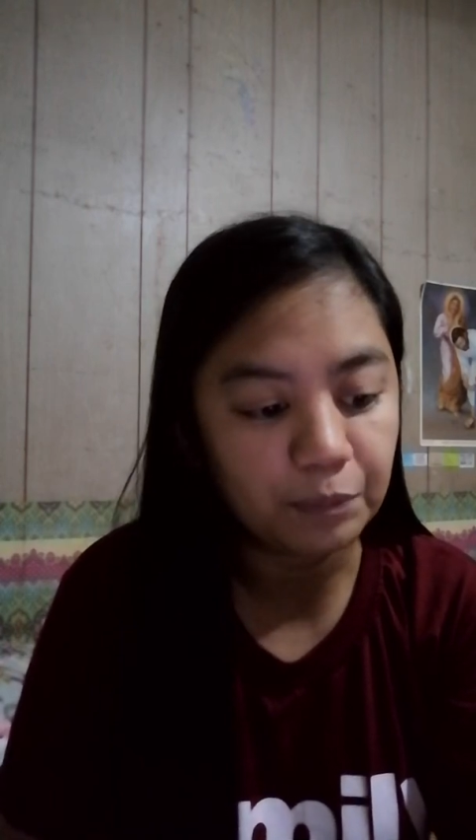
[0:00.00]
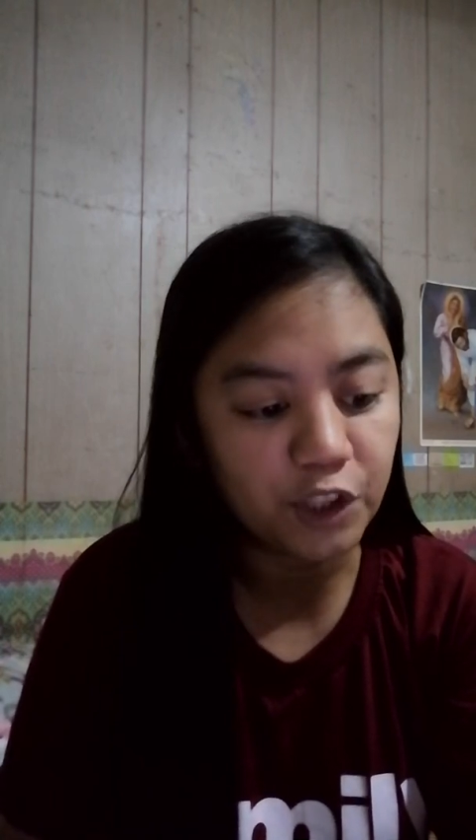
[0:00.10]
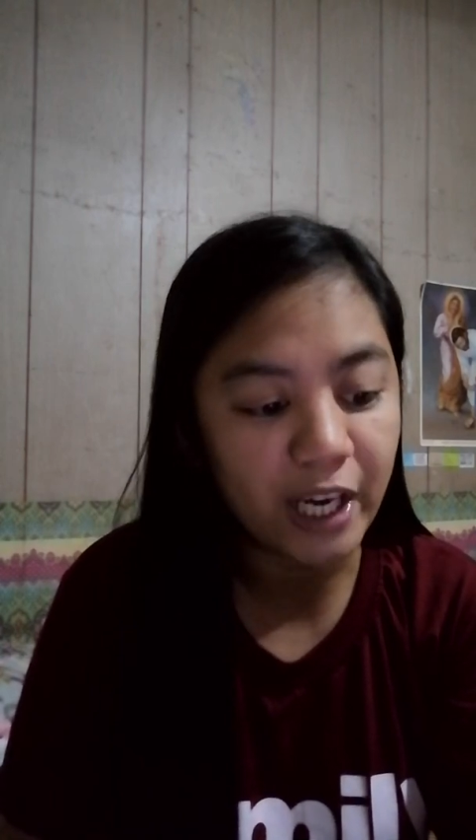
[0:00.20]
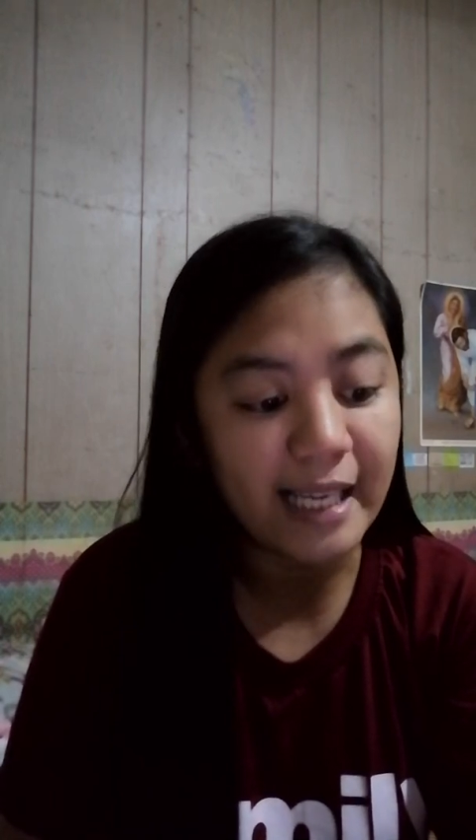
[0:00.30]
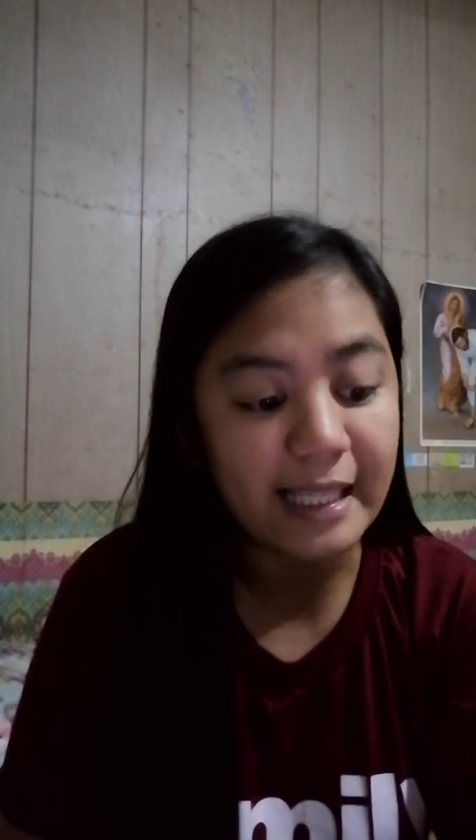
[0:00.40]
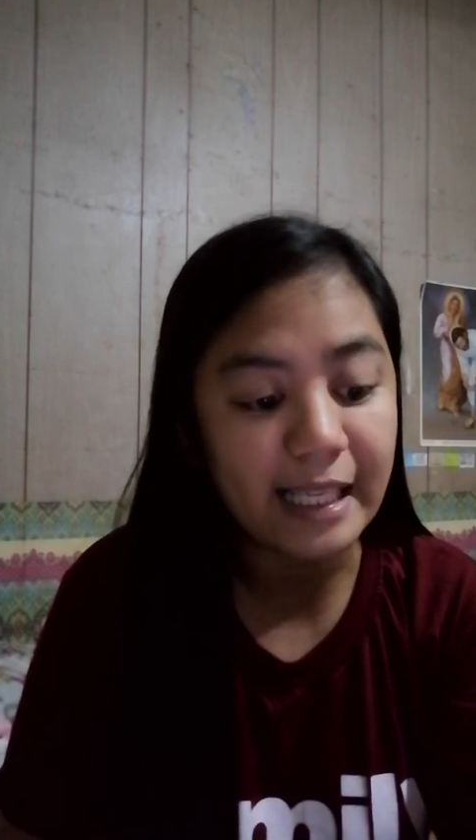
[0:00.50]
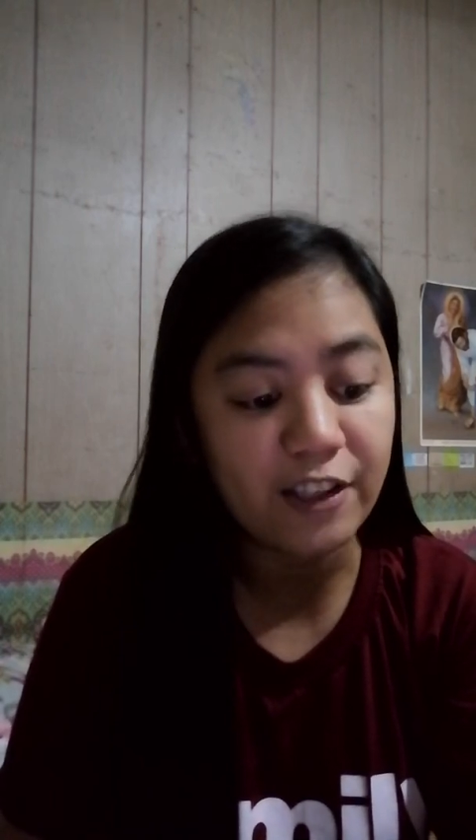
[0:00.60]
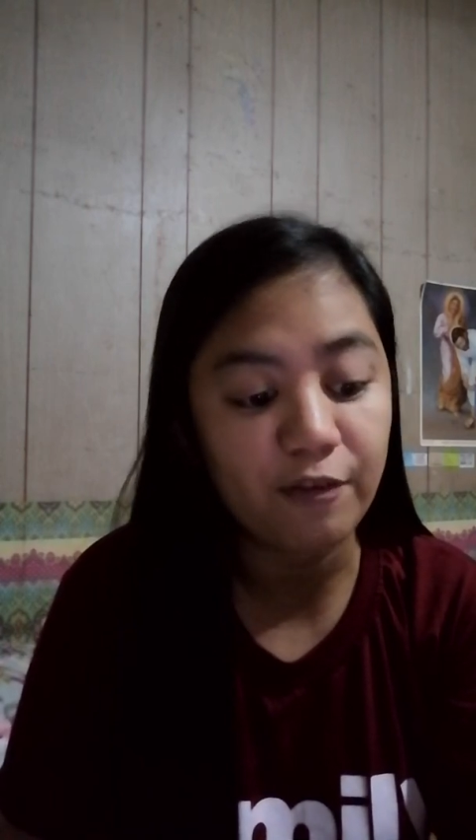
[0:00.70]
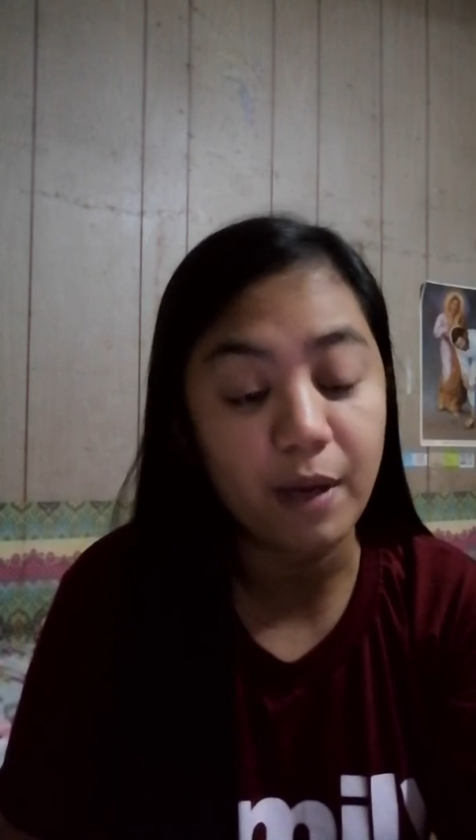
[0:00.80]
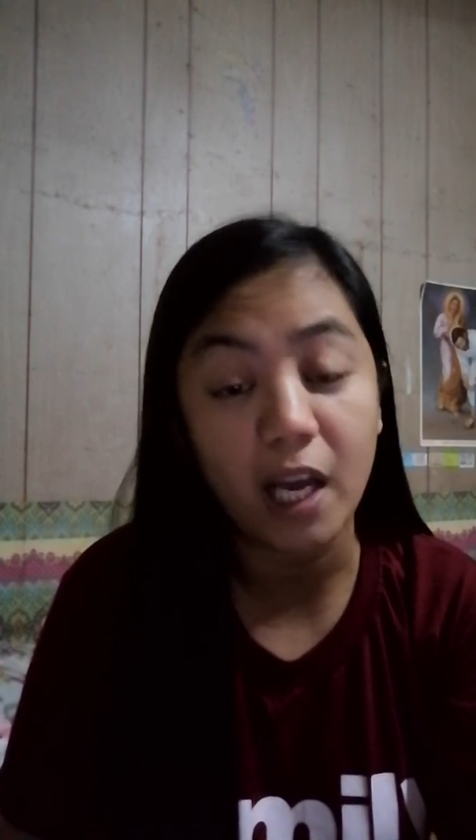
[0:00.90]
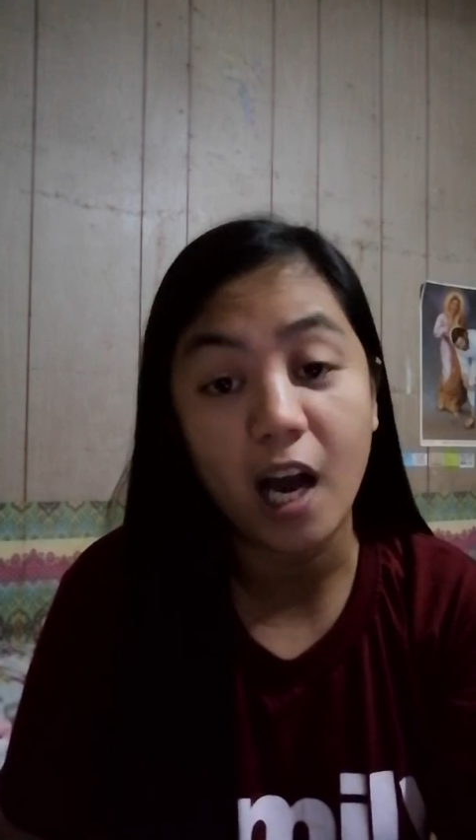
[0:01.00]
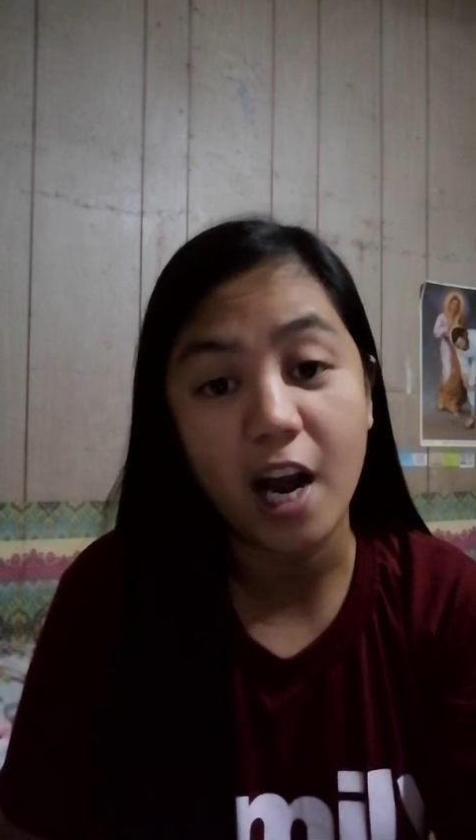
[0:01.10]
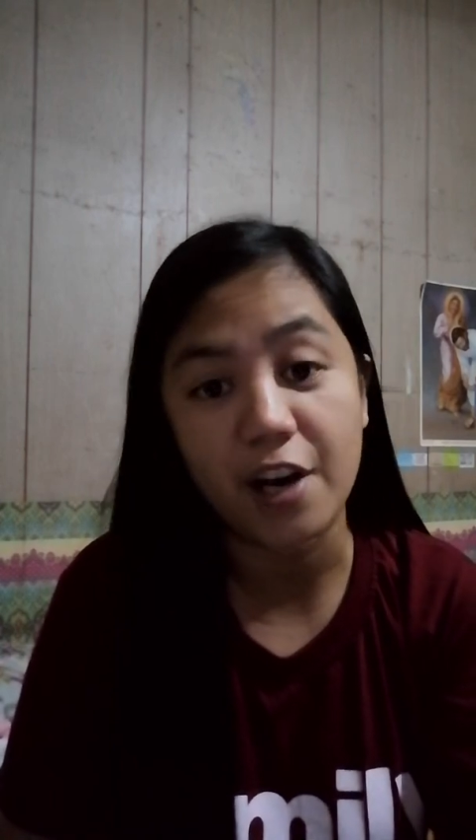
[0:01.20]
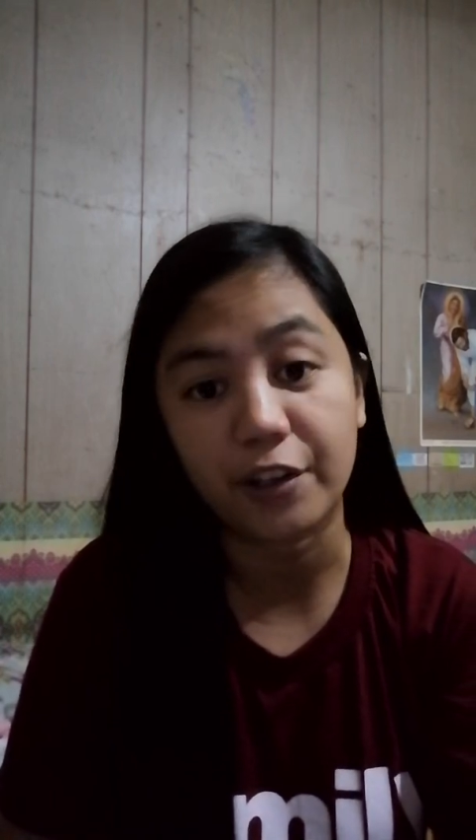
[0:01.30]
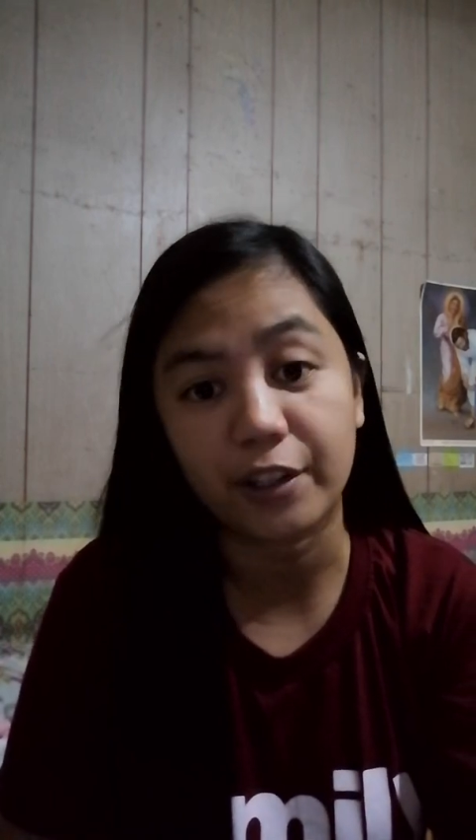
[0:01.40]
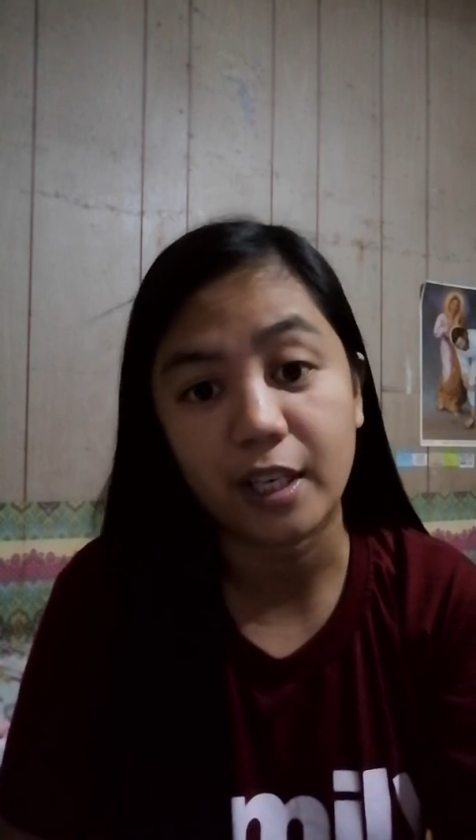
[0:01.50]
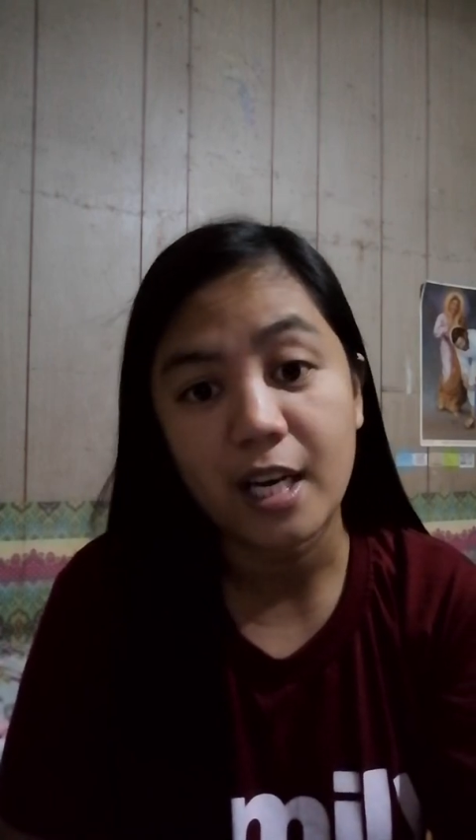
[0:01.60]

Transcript: chances of being hired.